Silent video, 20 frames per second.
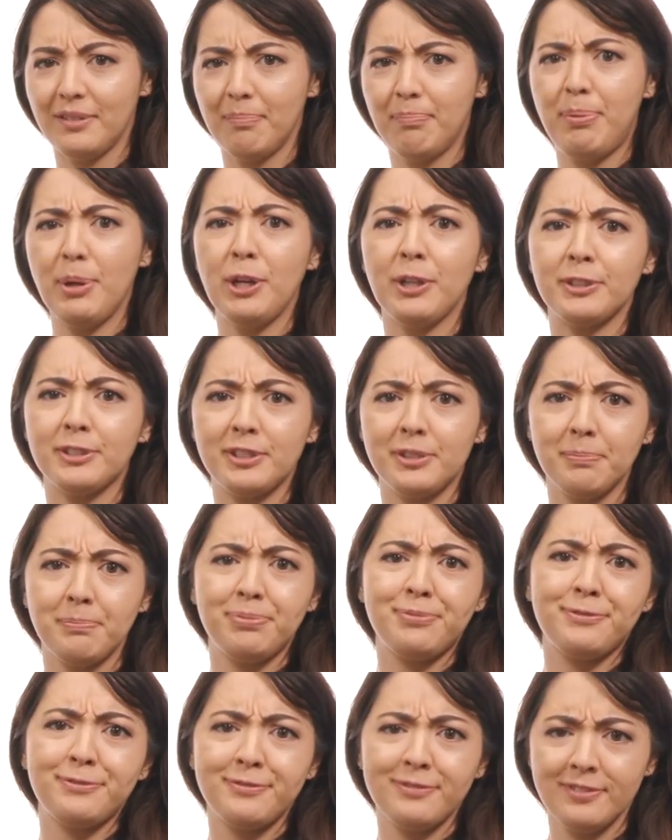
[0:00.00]
Books!
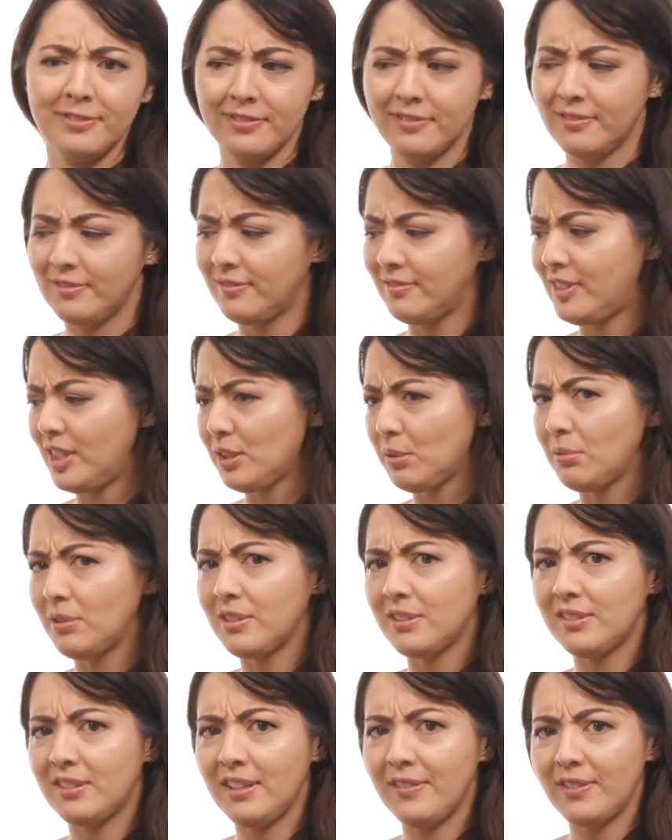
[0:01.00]
Pfft. This one
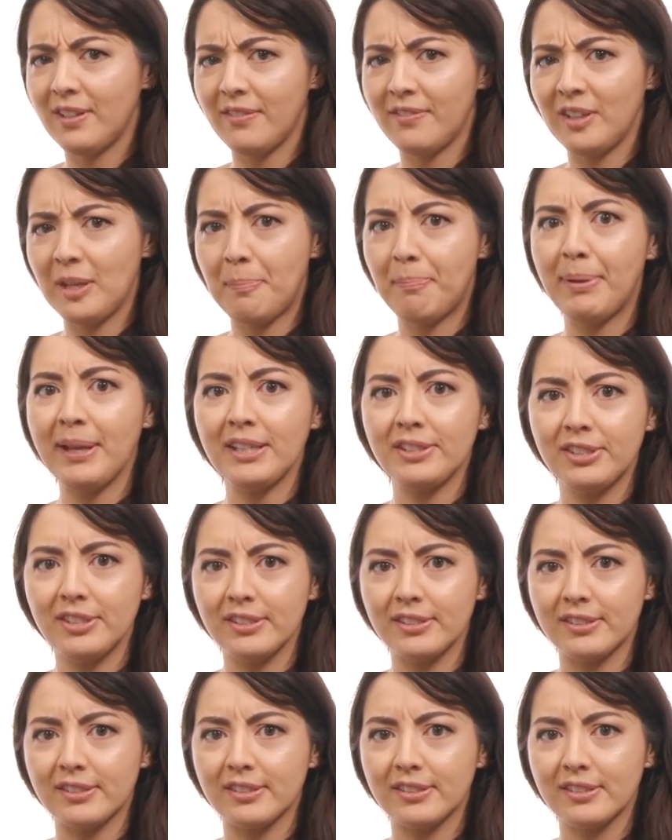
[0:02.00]
doesn't even have any
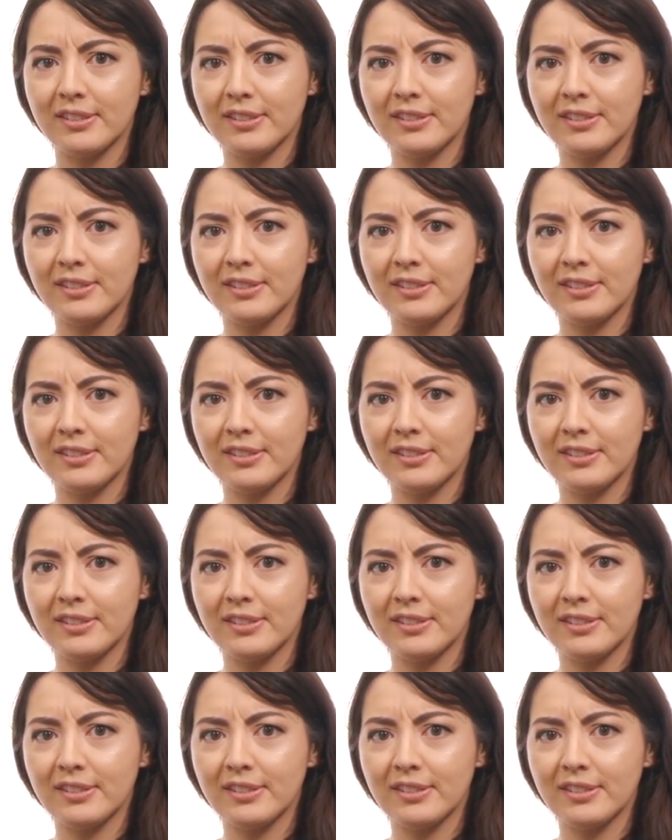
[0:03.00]
pictures.